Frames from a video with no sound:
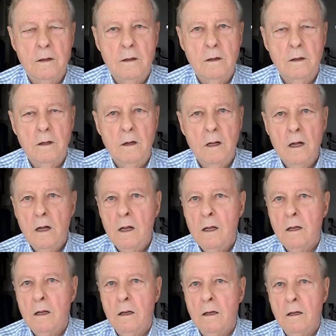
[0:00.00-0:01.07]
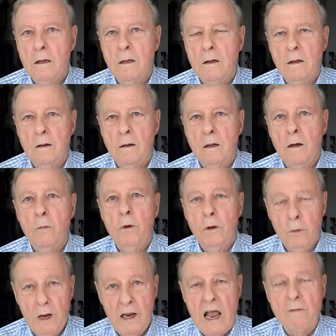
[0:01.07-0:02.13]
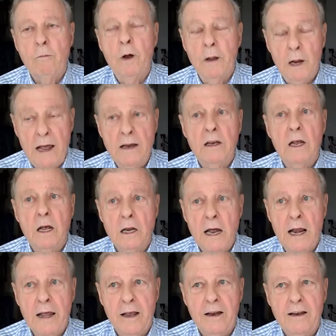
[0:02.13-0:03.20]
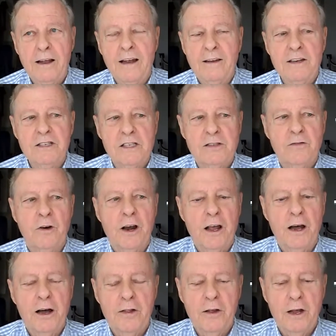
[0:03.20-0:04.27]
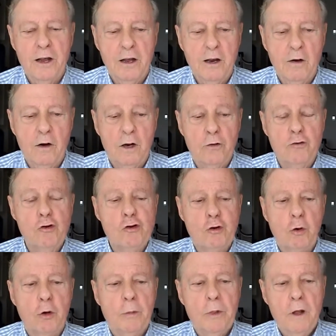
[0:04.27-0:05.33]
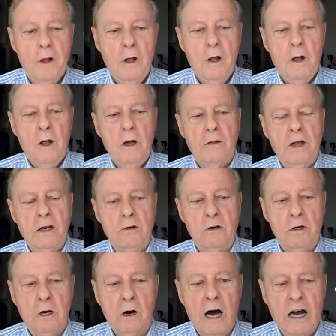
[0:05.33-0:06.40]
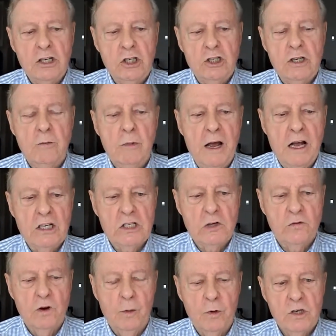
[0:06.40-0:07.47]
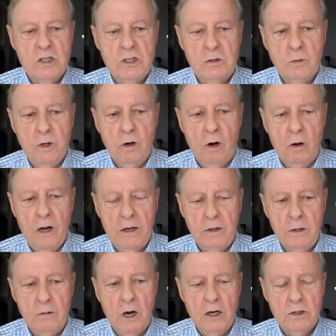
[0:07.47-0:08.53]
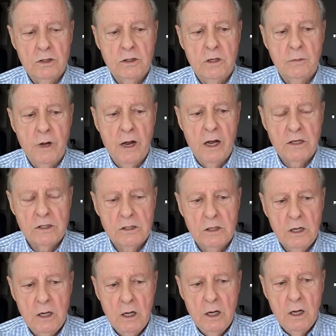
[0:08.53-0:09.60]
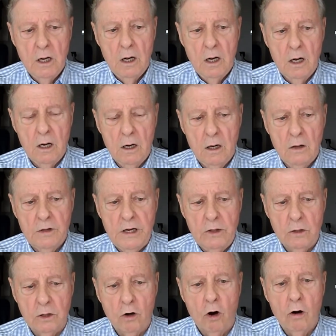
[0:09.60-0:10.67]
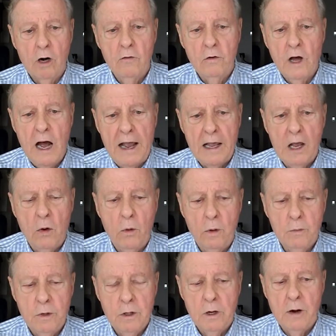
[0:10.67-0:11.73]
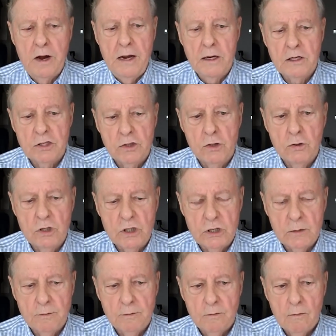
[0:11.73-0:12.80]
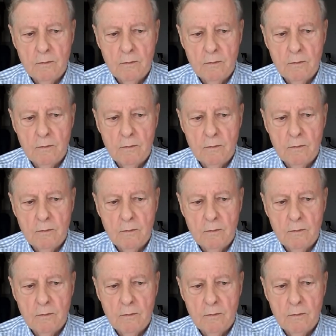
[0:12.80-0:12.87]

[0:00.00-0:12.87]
you landed in Connecticut and had and had we, we, we landed in Connecticut and this is funny I think and unusual they took our oxygen mask from us. We all had two oxygen masks. Uh, they took all our flying equipment, our heated suits,